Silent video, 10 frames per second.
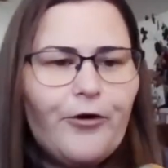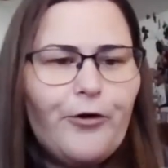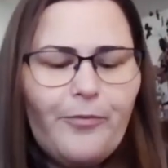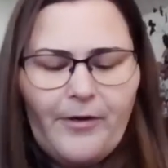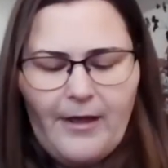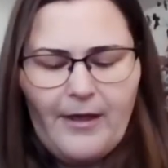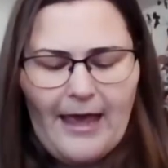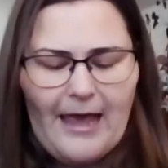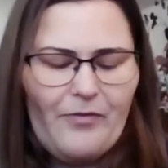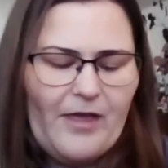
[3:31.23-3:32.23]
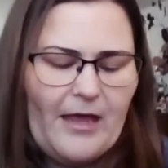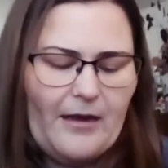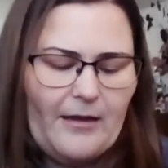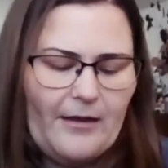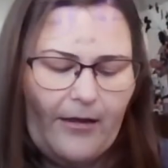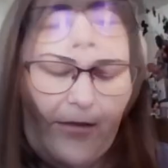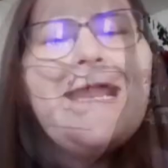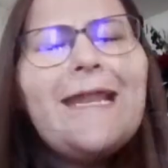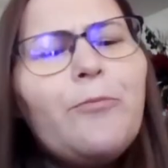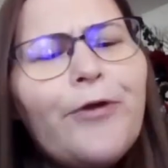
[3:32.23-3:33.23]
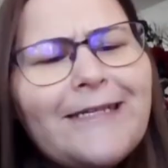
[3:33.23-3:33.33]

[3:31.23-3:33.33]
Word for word: group. Buddy and group. then Lennie